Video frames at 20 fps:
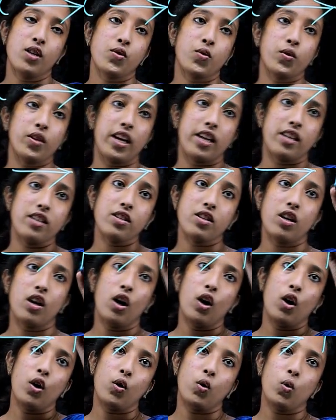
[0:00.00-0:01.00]
So, there is
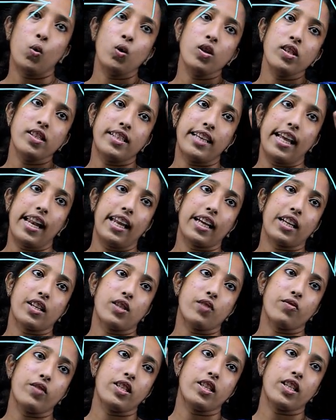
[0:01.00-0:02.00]
no
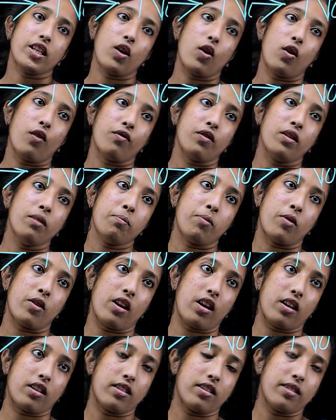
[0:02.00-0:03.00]
selectivity of the
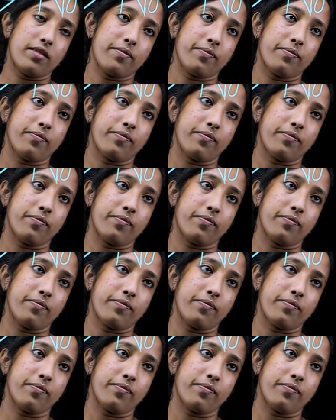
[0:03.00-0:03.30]
product.